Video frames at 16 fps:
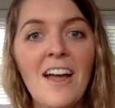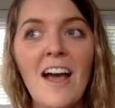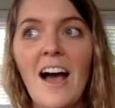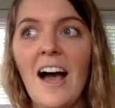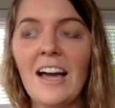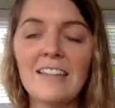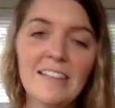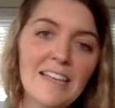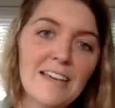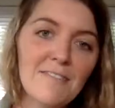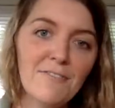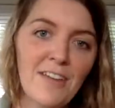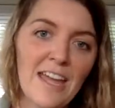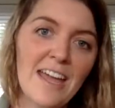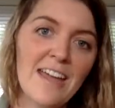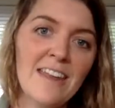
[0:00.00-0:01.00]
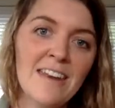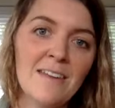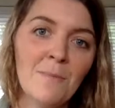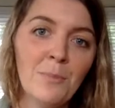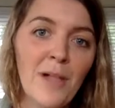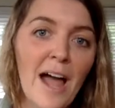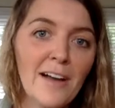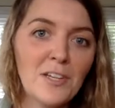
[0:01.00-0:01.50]
I live in
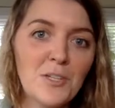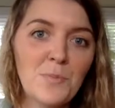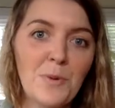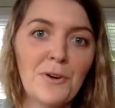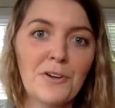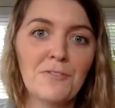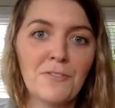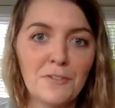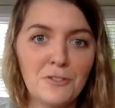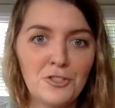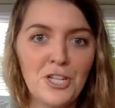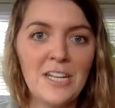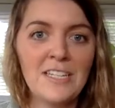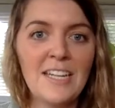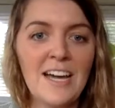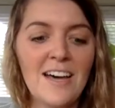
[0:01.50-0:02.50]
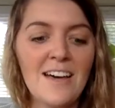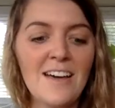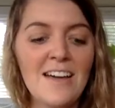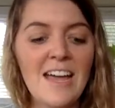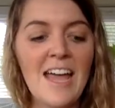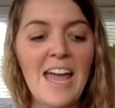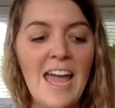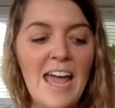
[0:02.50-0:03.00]
Blacksburg, Virginia,
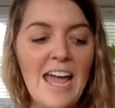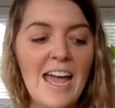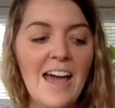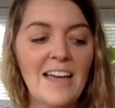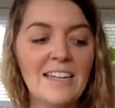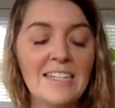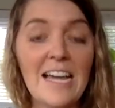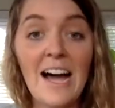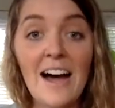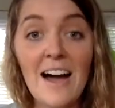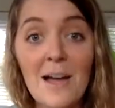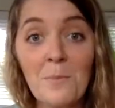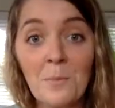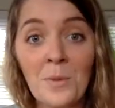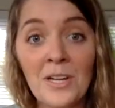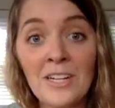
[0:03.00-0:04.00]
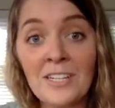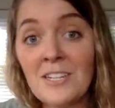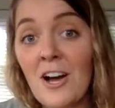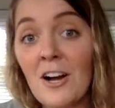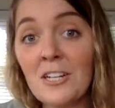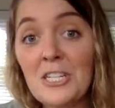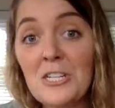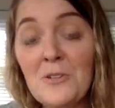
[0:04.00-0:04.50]
and I'm going to
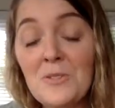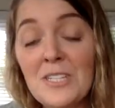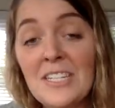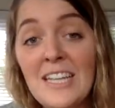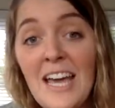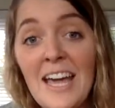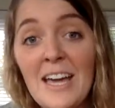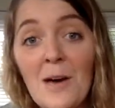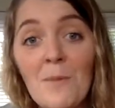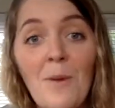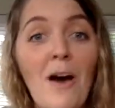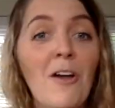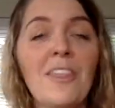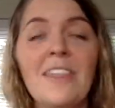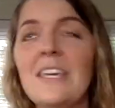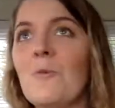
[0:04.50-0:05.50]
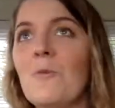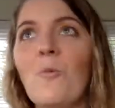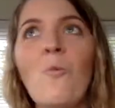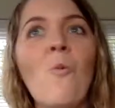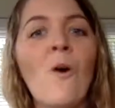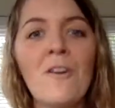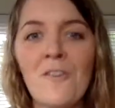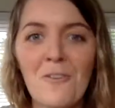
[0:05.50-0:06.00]
talk to you today about the
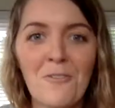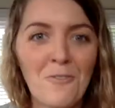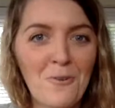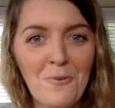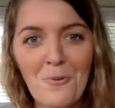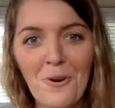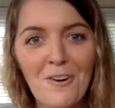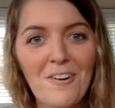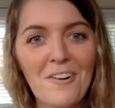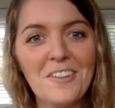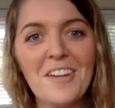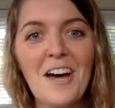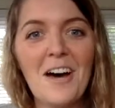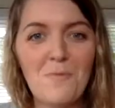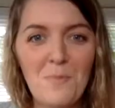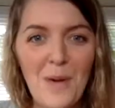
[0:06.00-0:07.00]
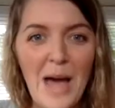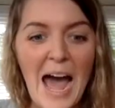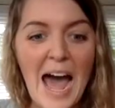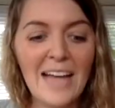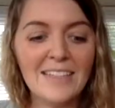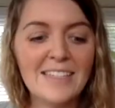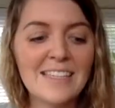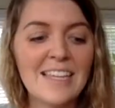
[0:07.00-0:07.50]
wonderful world of
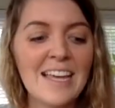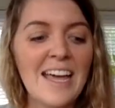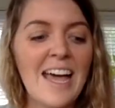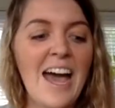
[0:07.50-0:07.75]
bats.